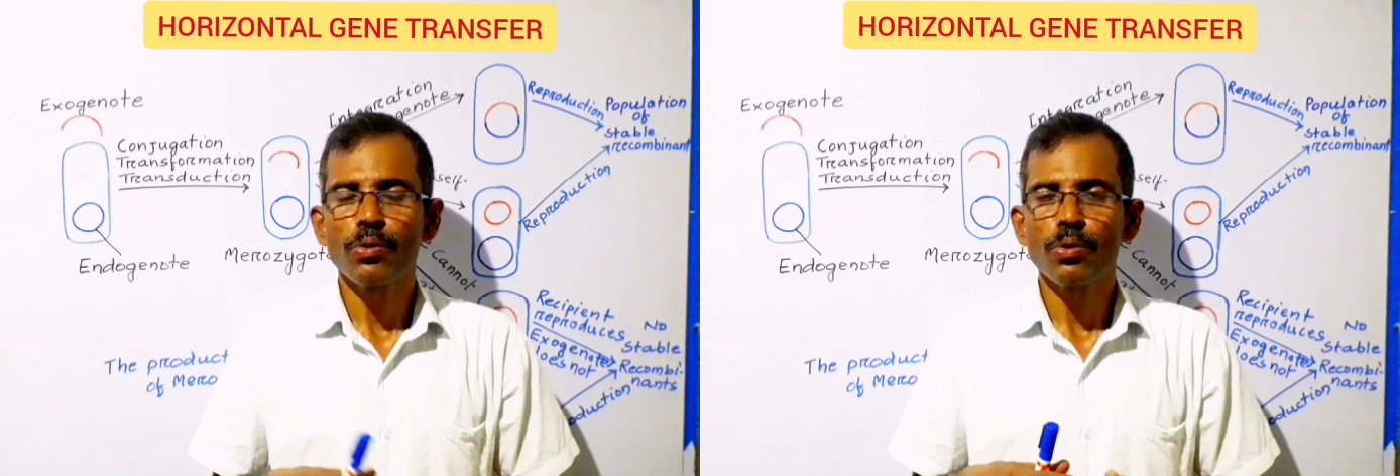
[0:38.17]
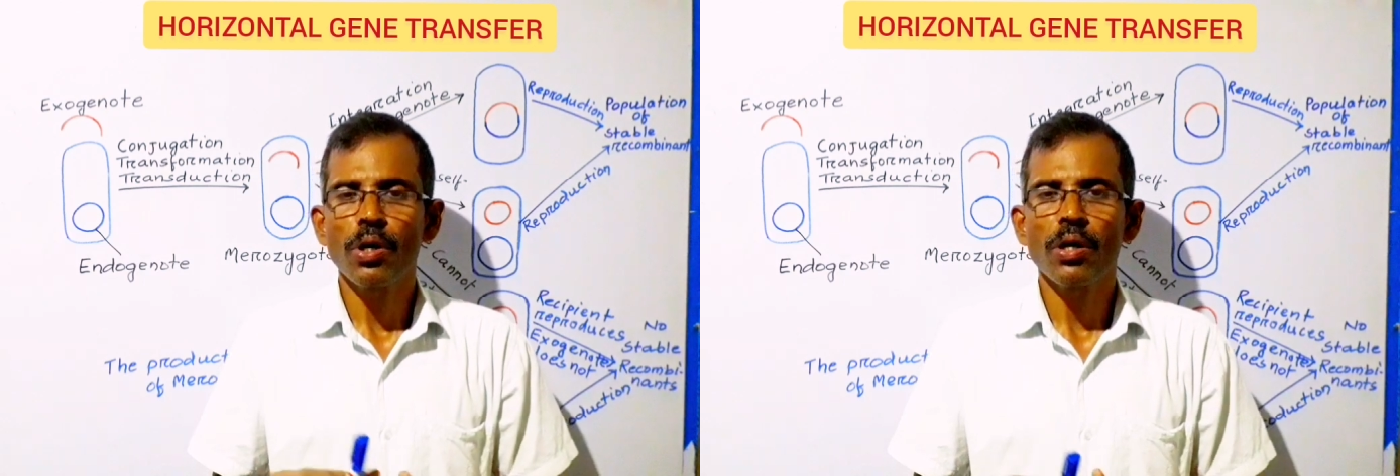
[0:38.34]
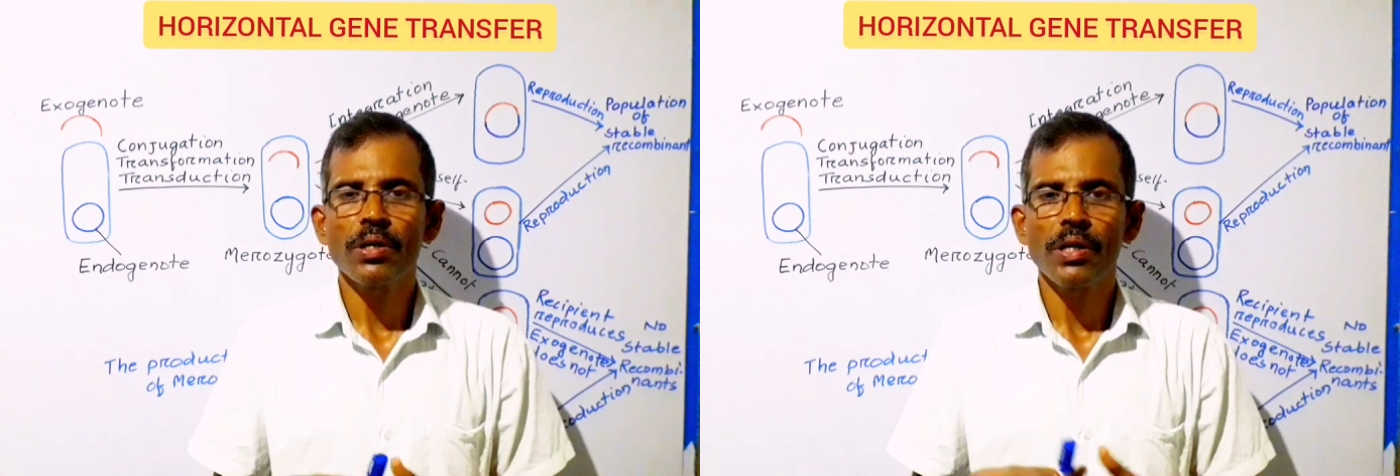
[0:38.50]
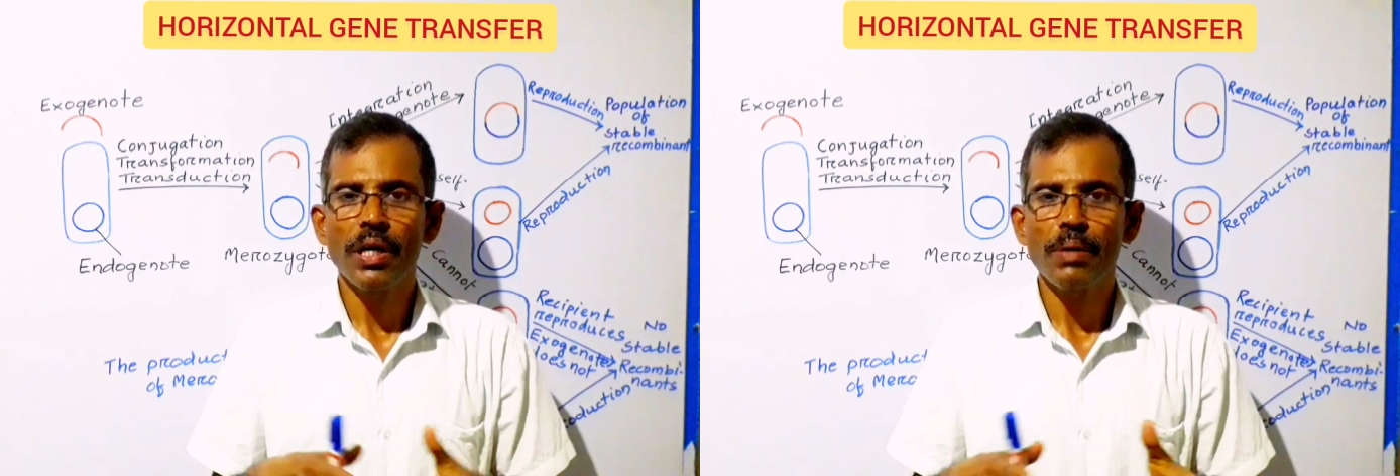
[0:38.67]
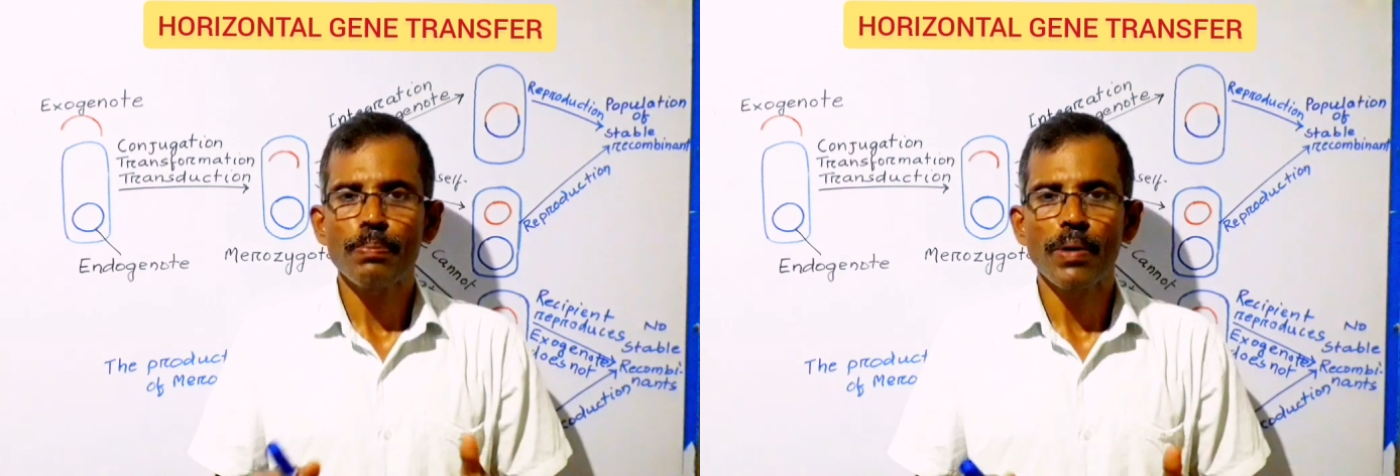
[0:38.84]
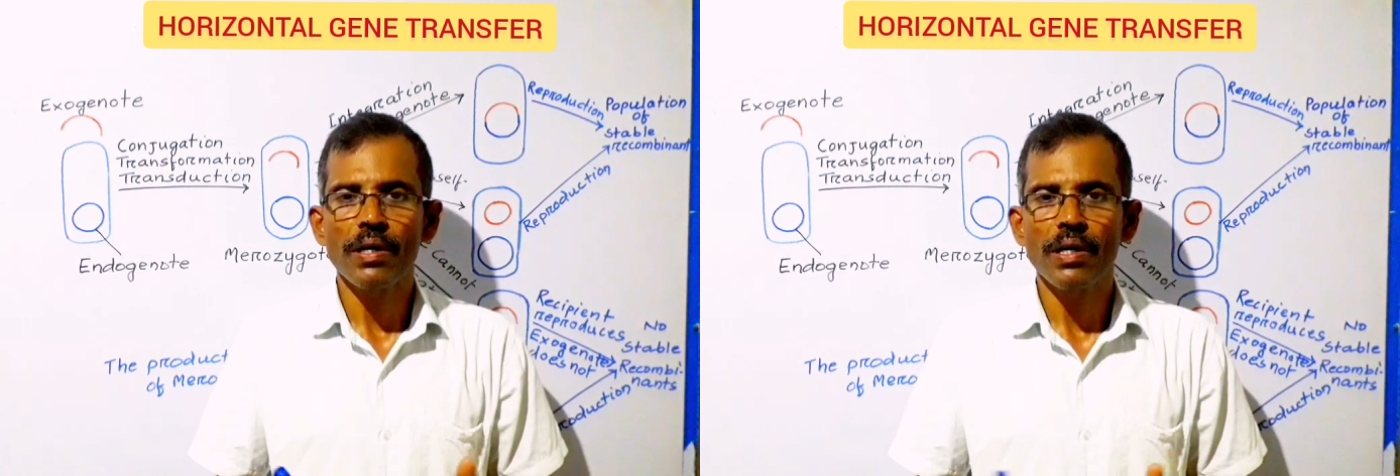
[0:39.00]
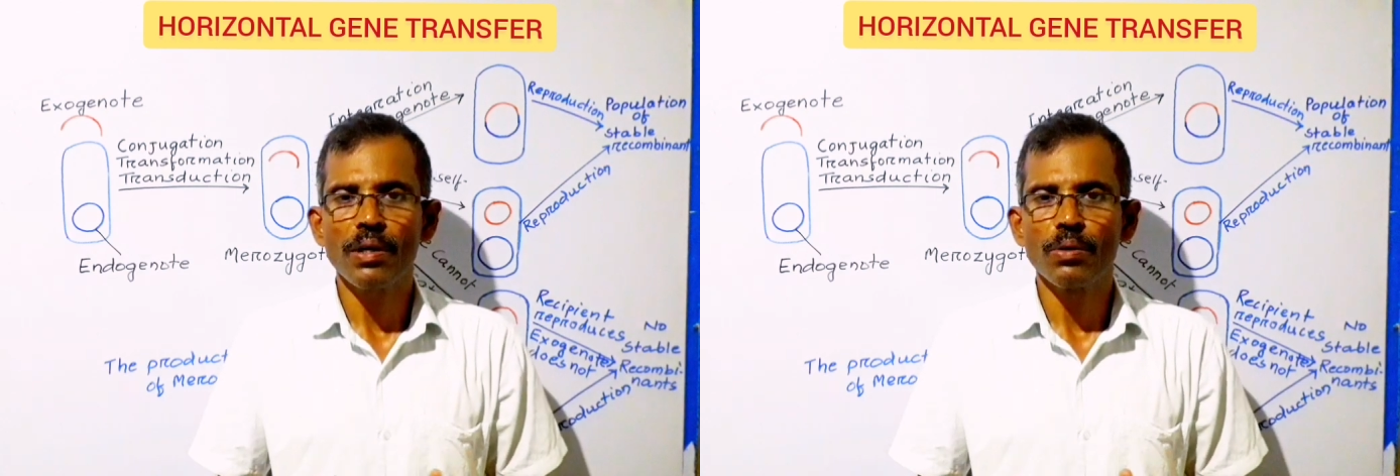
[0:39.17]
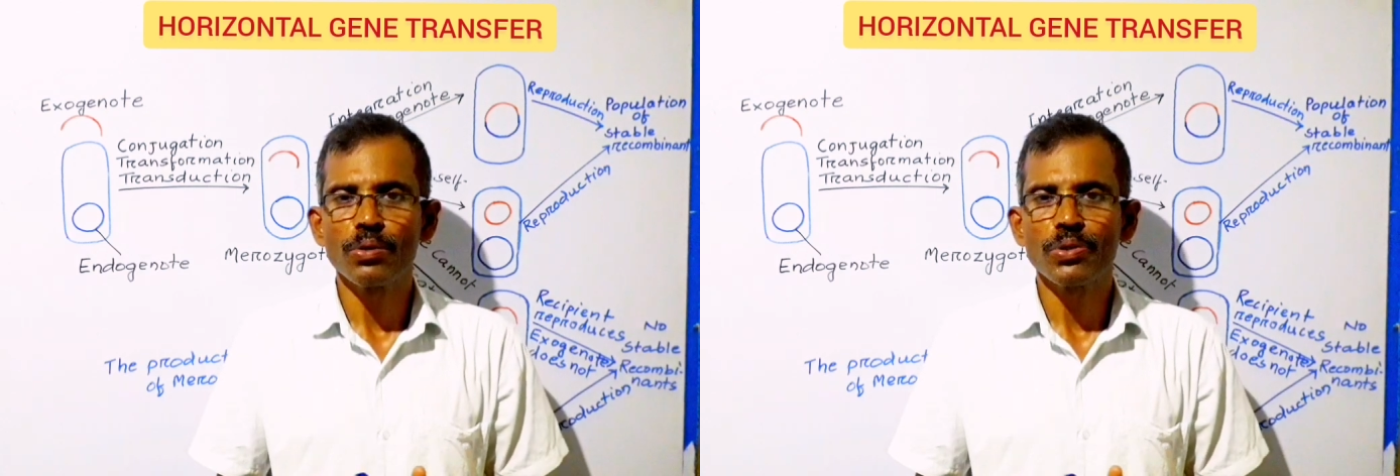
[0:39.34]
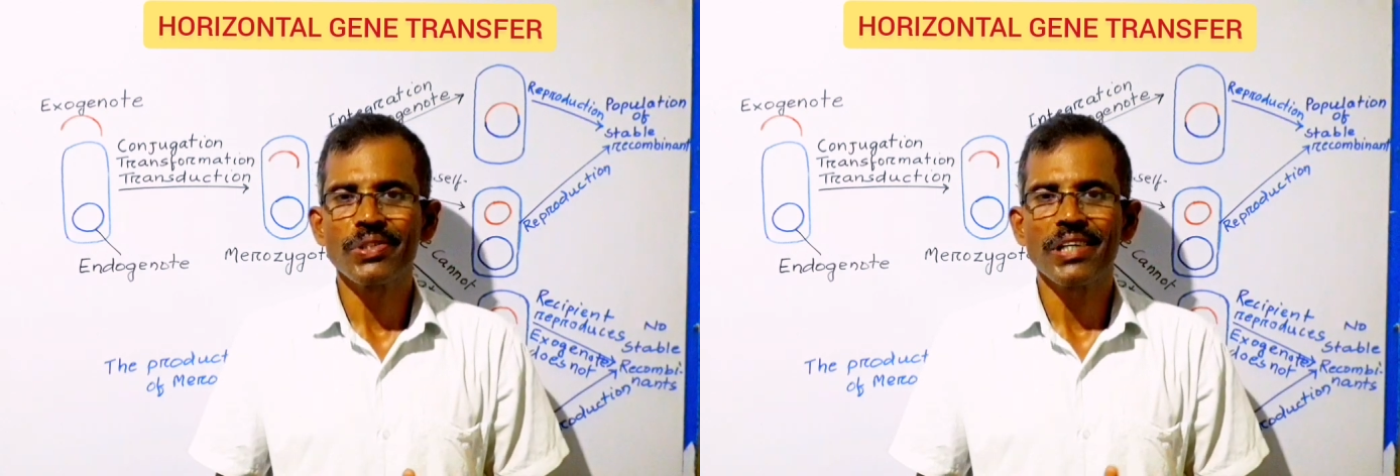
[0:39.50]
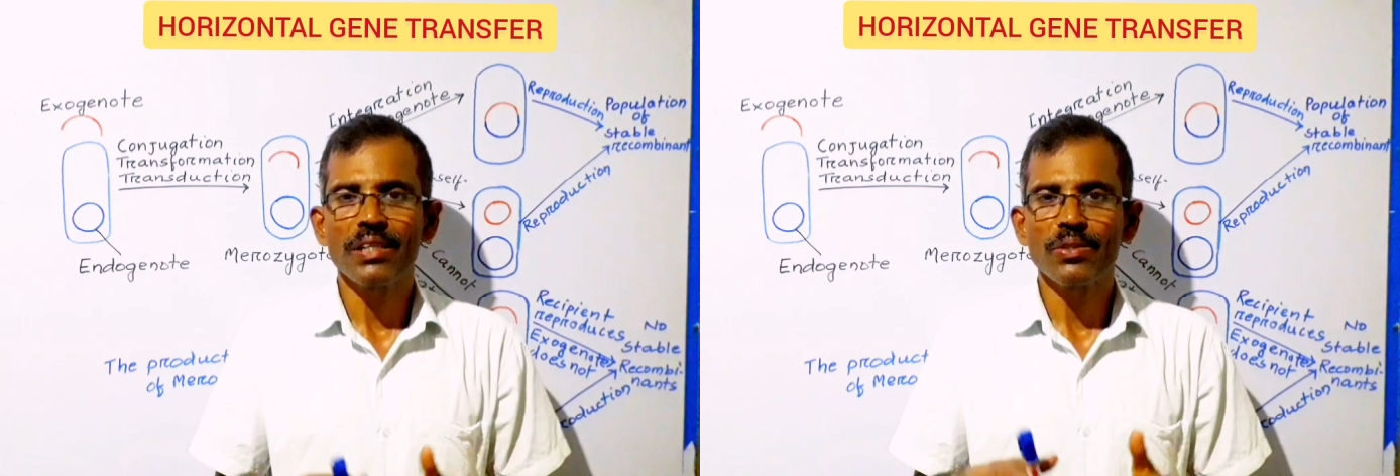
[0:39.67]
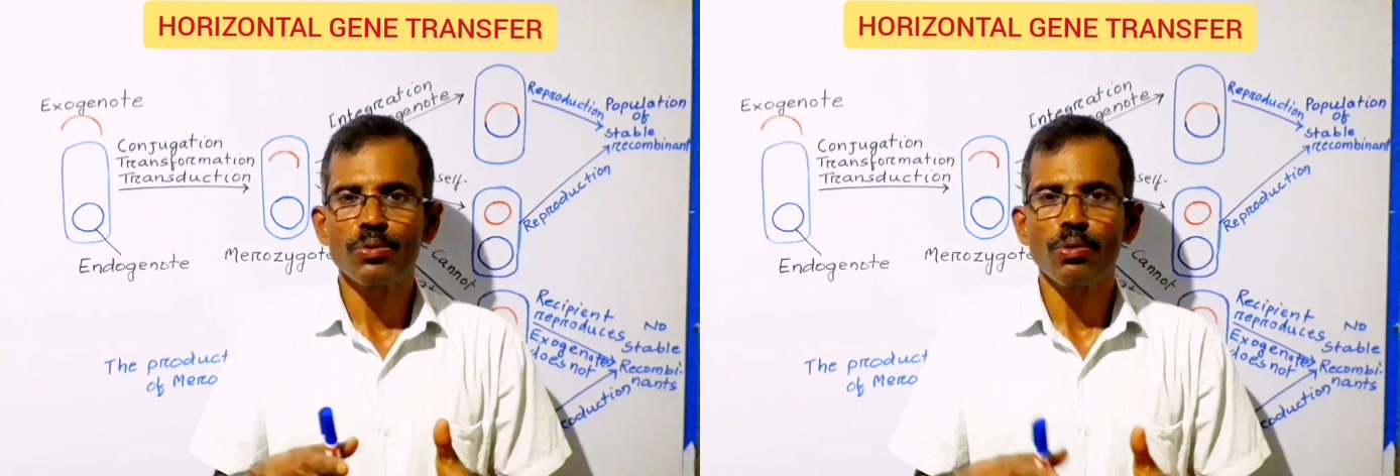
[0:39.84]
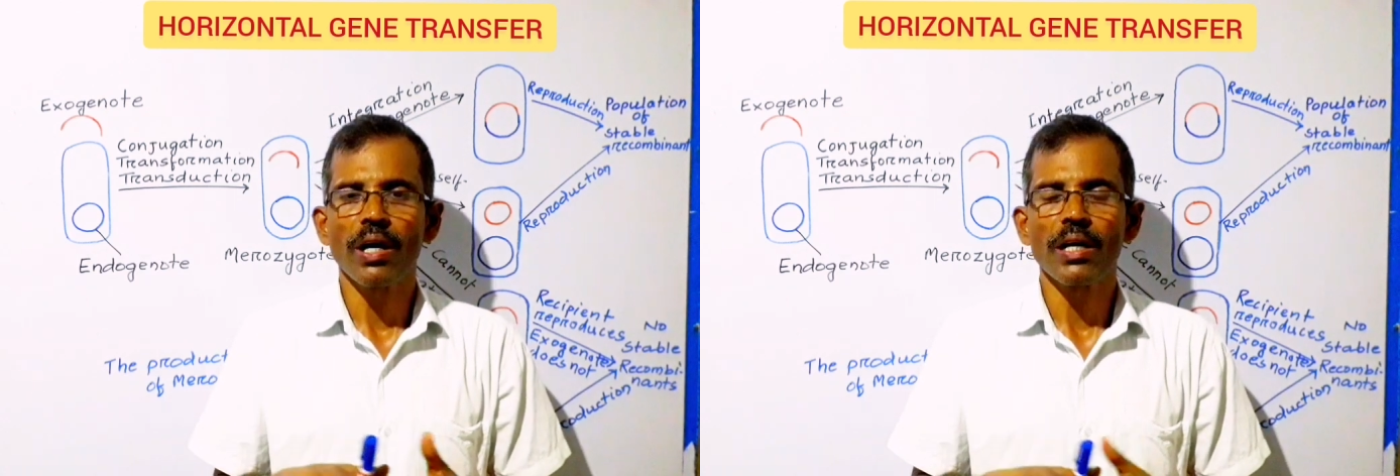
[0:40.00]
do not reproduce
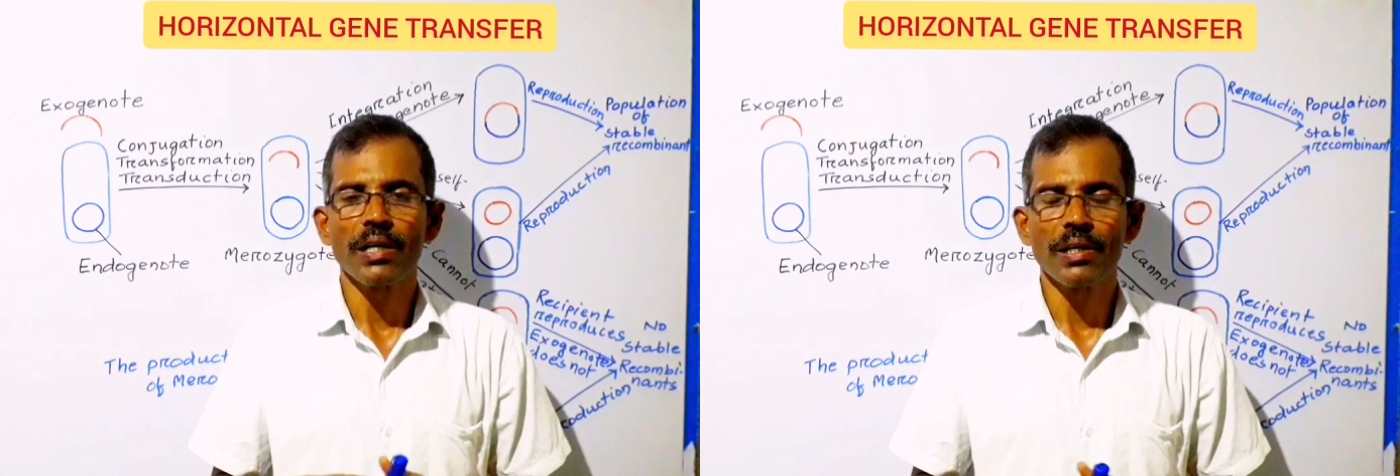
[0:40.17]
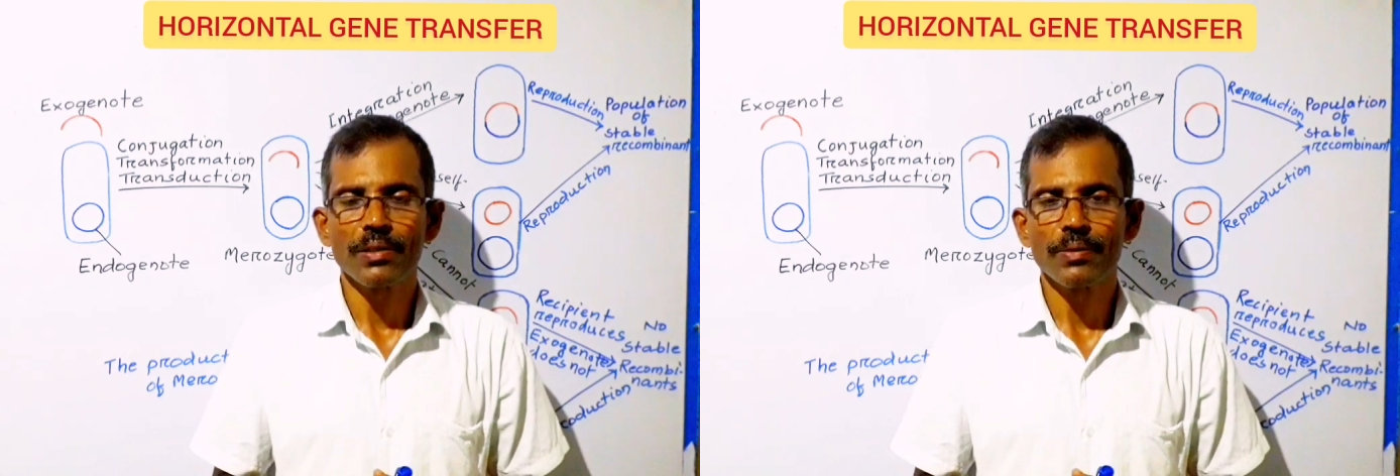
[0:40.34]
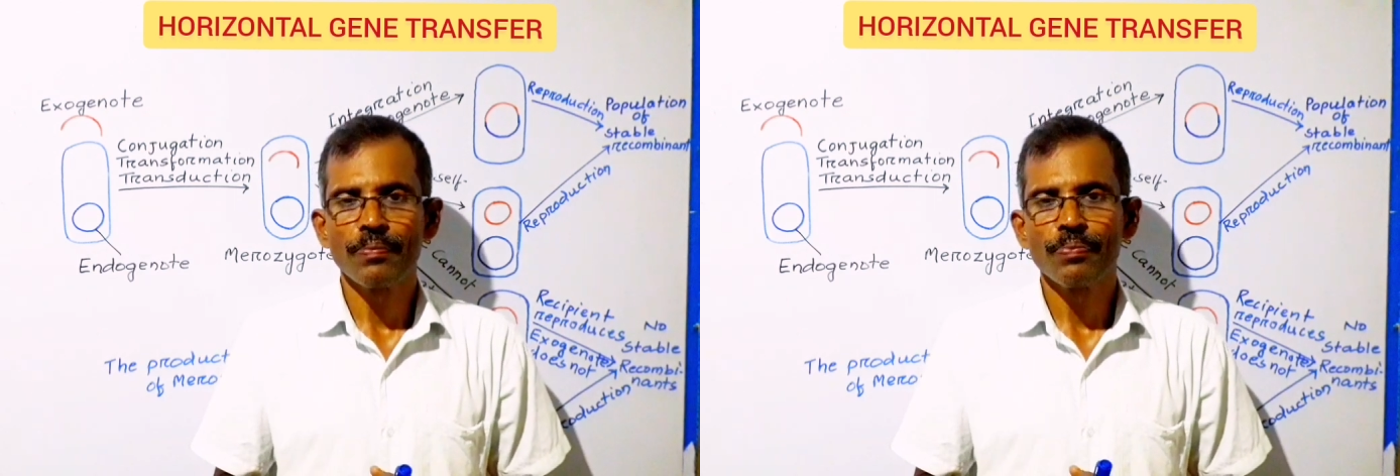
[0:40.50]
sexually.